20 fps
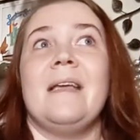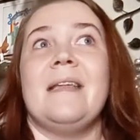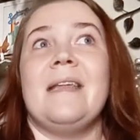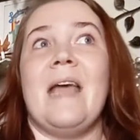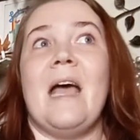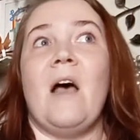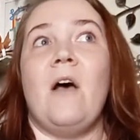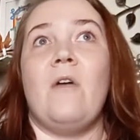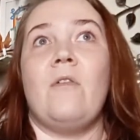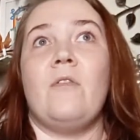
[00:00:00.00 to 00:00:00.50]

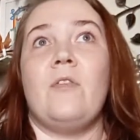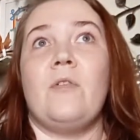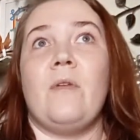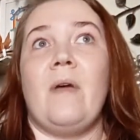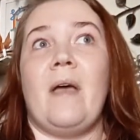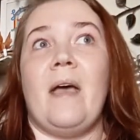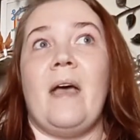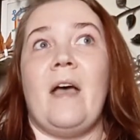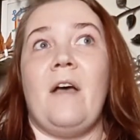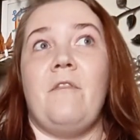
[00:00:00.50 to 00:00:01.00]
Now you
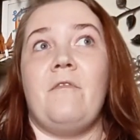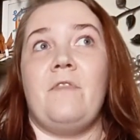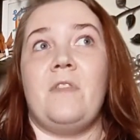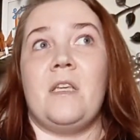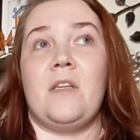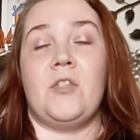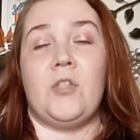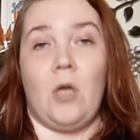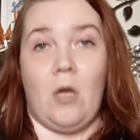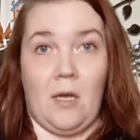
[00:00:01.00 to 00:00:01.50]
have
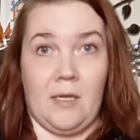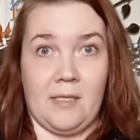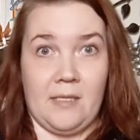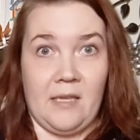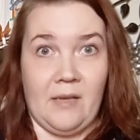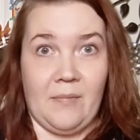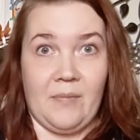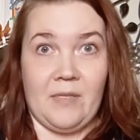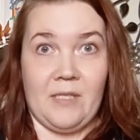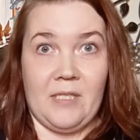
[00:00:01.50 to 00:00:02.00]
the
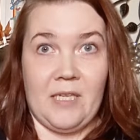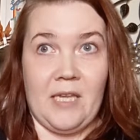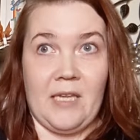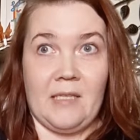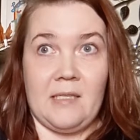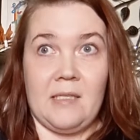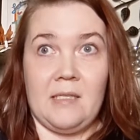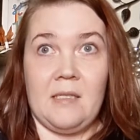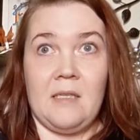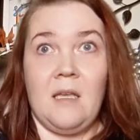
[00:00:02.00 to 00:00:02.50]
toss-up
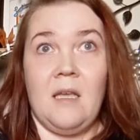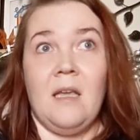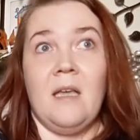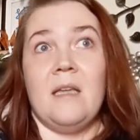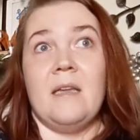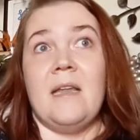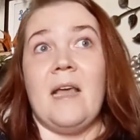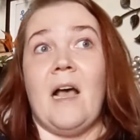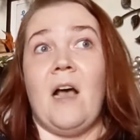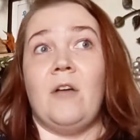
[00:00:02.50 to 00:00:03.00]
states.
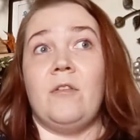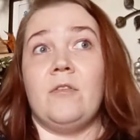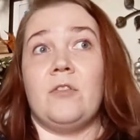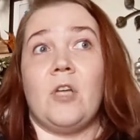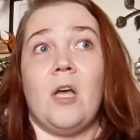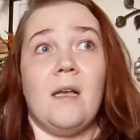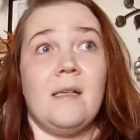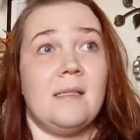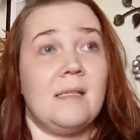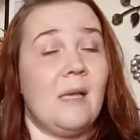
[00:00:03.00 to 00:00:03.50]
Now,
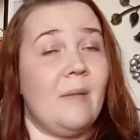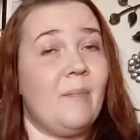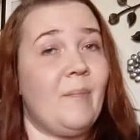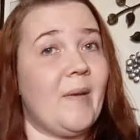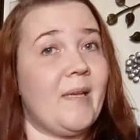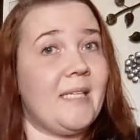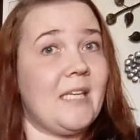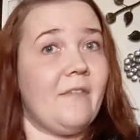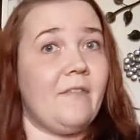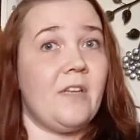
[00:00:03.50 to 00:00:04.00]
toss-up,
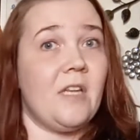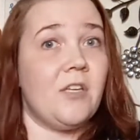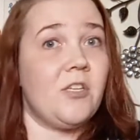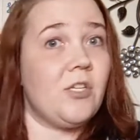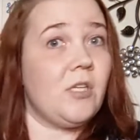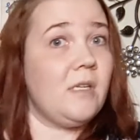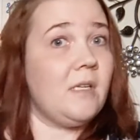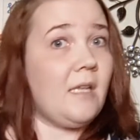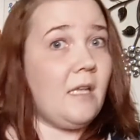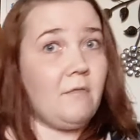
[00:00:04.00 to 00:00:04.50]
by
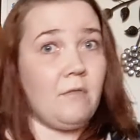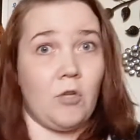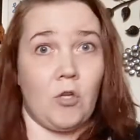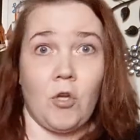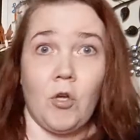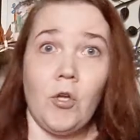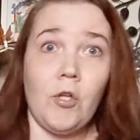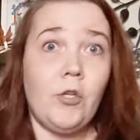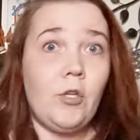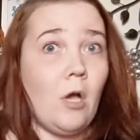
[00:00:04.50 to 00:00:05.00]
definition, it
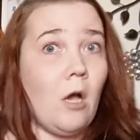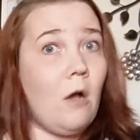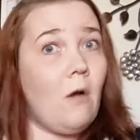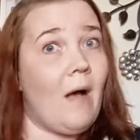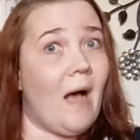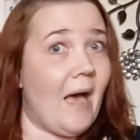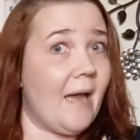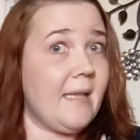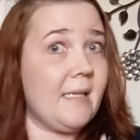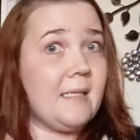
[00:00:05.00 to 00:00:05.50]
could go,
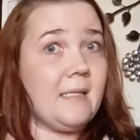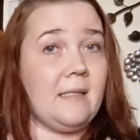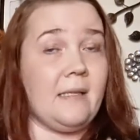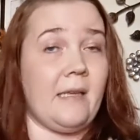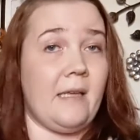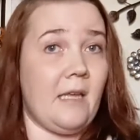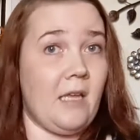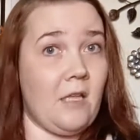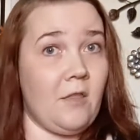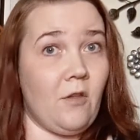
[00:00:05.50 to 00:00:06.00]

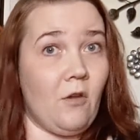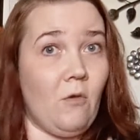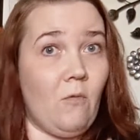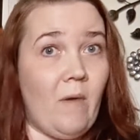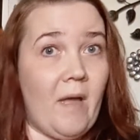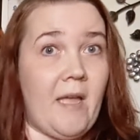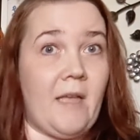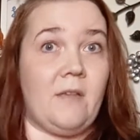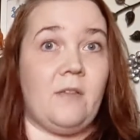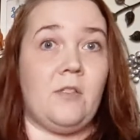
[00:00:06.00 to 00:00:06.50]
honestly, either
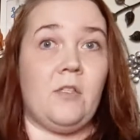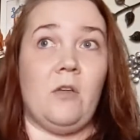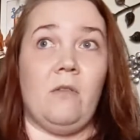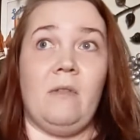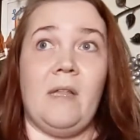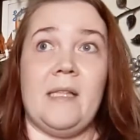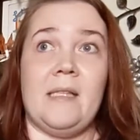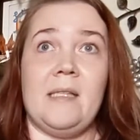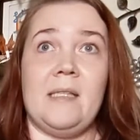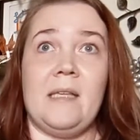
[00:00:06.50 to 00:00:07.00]
way. So
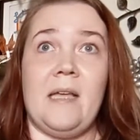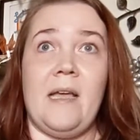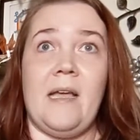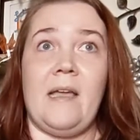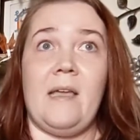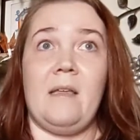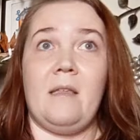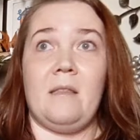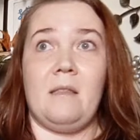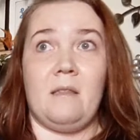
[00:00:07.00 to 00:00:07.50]
let's
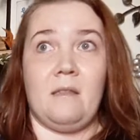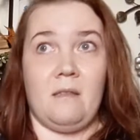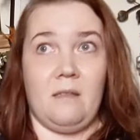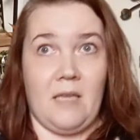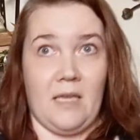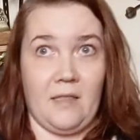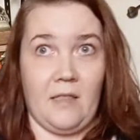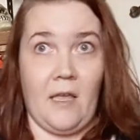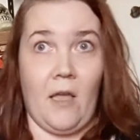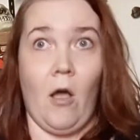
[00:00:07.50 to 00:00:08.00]
say
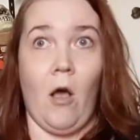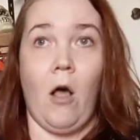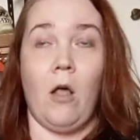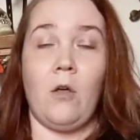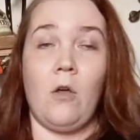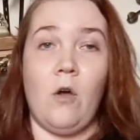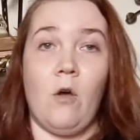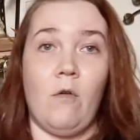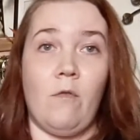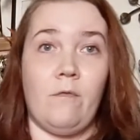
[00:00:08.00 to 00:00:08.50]
that they all
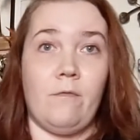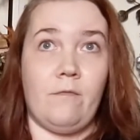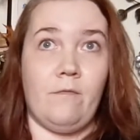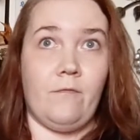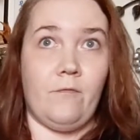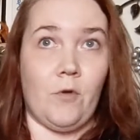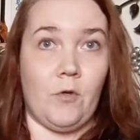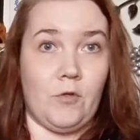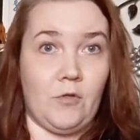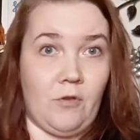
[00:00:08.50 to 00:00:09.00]
go
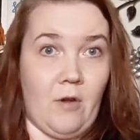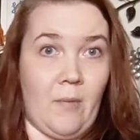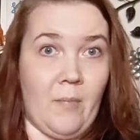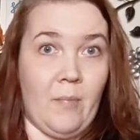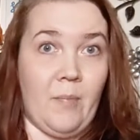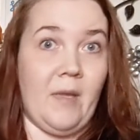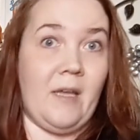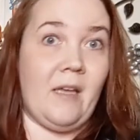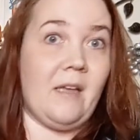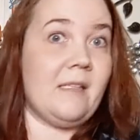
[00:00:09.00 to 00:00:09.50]
for Trump,
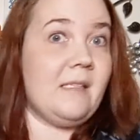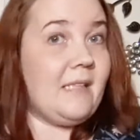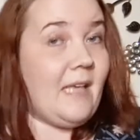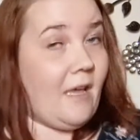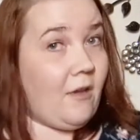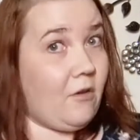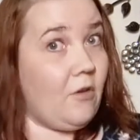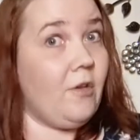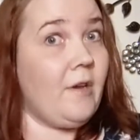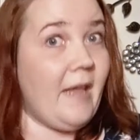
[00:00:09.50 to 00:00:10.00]
because
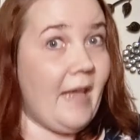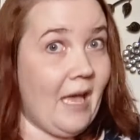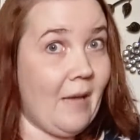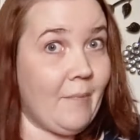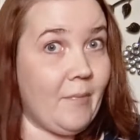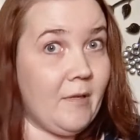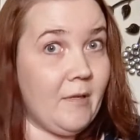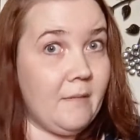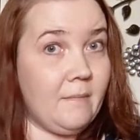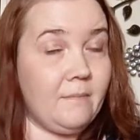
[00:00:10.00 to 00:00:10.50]
that could
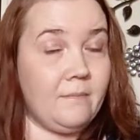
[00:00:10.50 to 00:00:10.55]
happen.